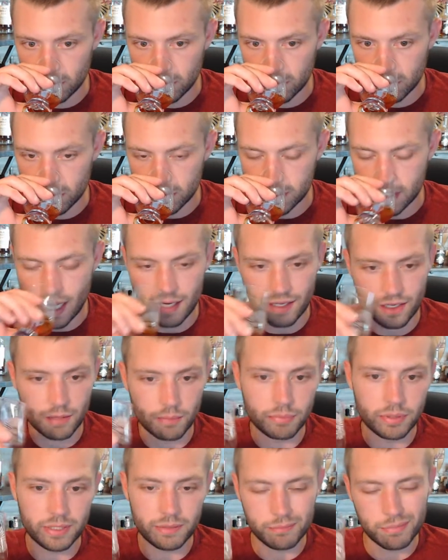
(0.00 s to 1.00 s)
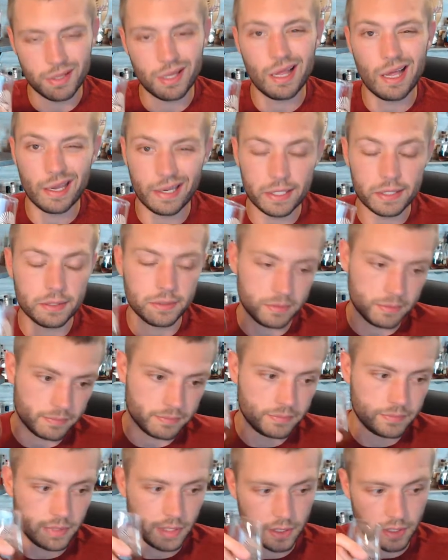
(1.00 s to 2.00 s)
it's not a complete blind,
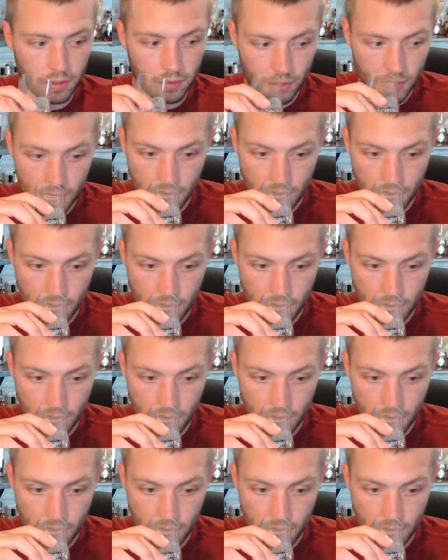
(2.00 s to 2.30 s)
you know.